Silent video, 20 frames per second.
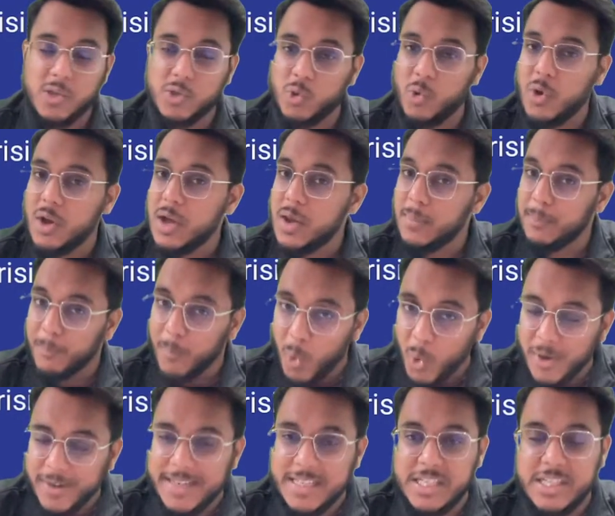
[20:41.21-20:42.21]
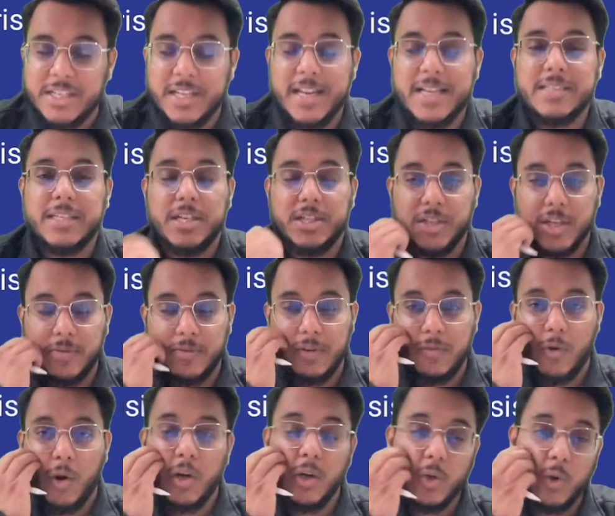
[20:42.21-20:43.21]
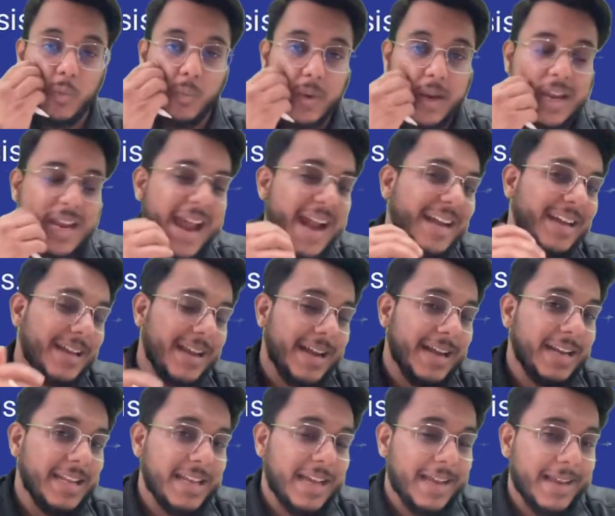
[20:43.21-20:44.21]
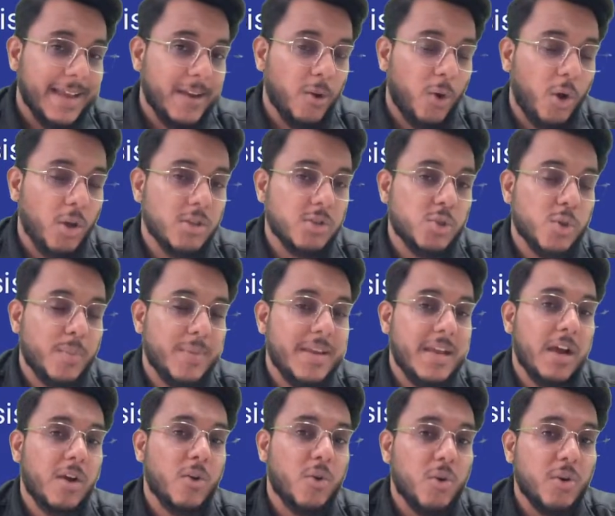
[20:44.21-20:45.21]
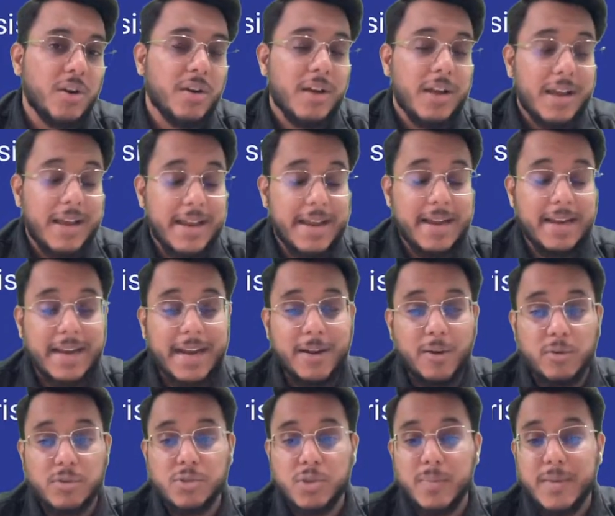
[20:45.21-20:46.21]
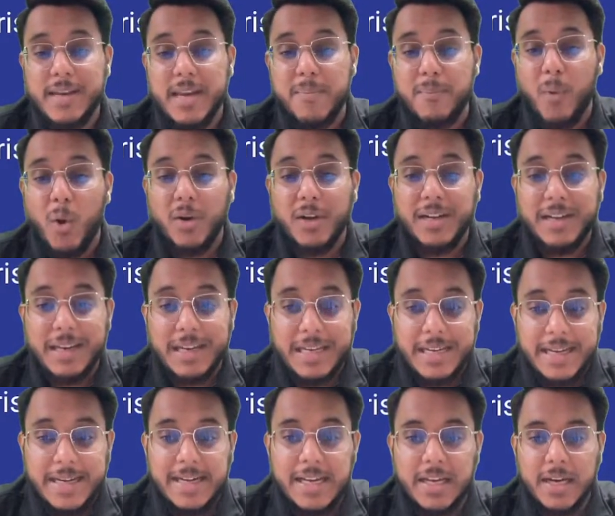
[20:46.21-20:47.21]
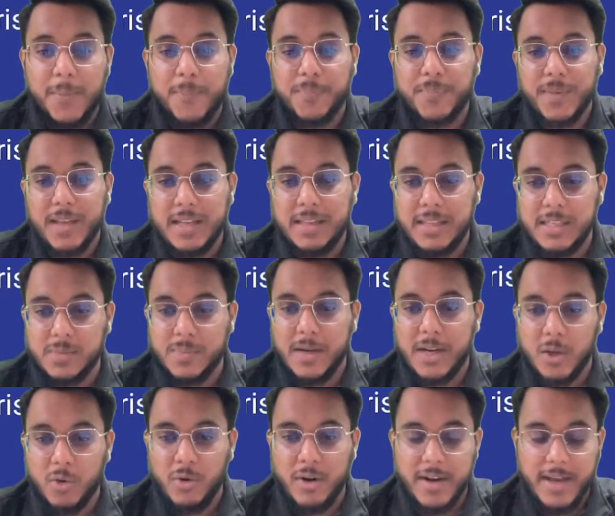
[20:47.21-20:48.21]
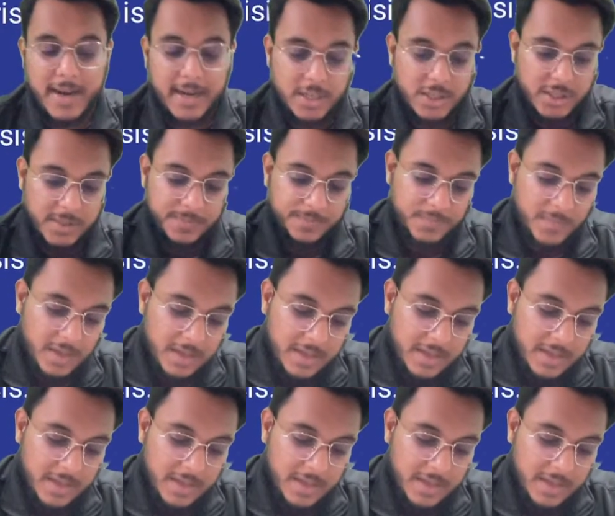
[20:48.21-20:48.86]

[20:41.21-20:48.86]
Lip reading: So more digitalization we want to bring, and India can also be it can also be an important leader in this particular direction.